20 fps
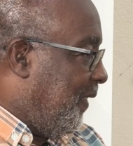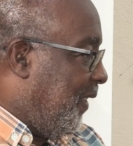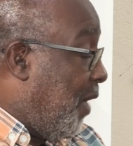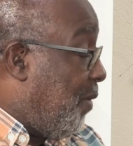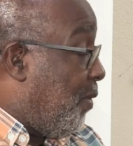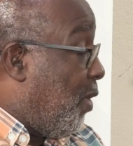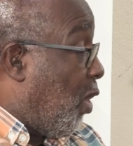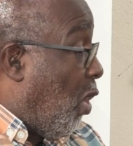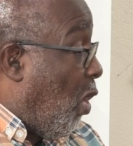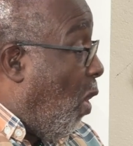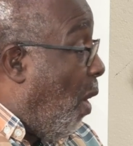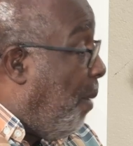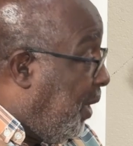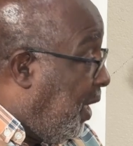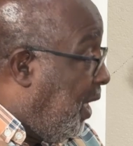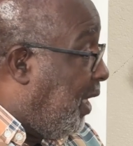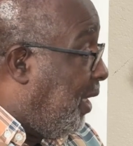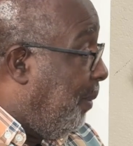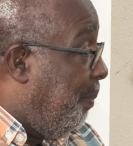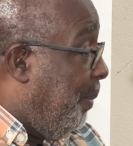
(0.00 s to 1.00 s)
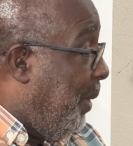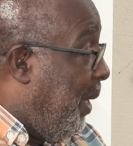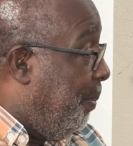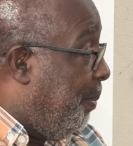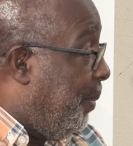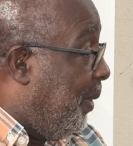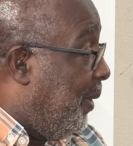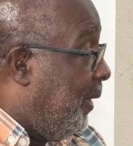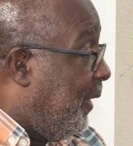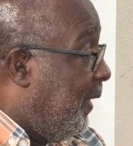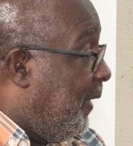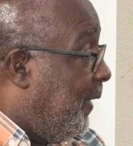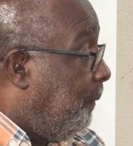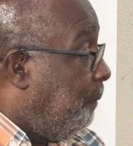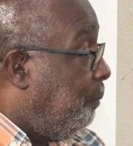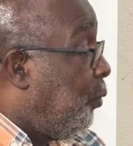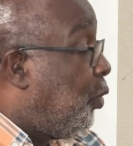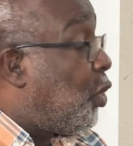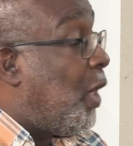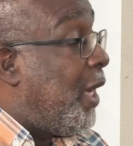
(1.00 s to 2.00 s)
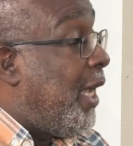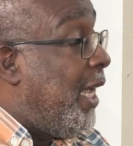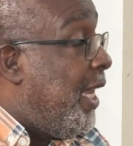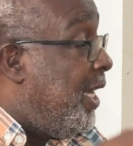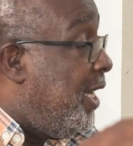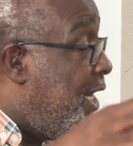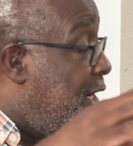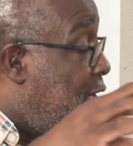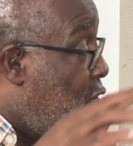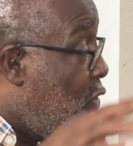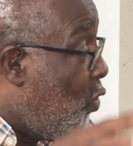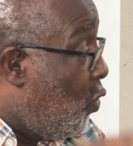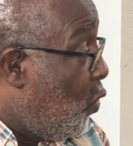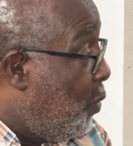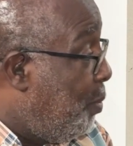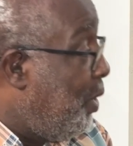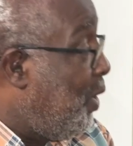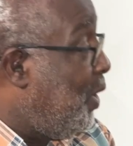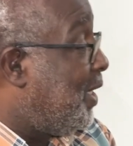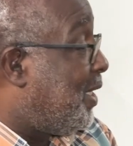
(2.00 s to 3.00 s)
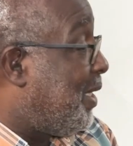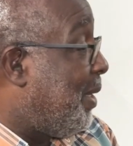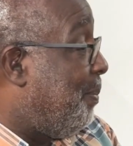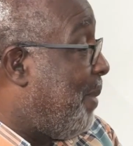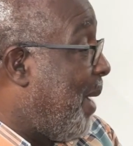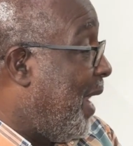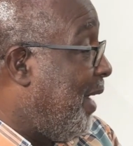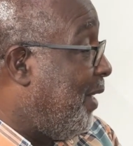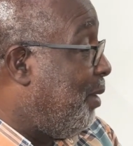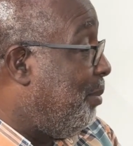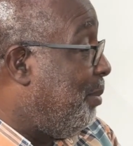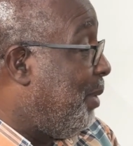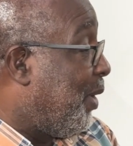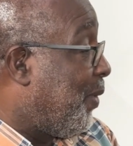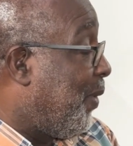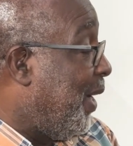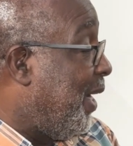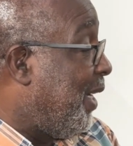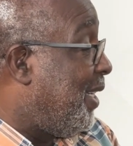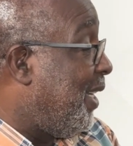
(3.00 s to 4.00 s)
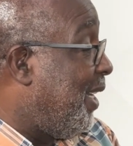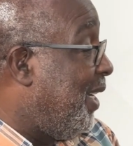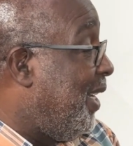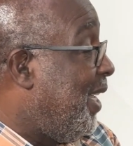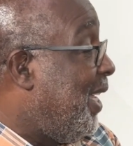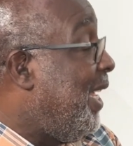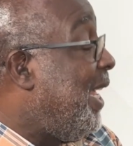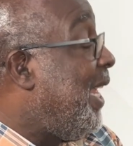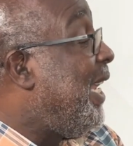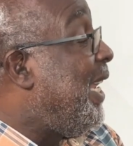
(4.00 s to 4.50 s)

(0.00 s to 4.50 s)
They were community people. So in the new municipality to be created,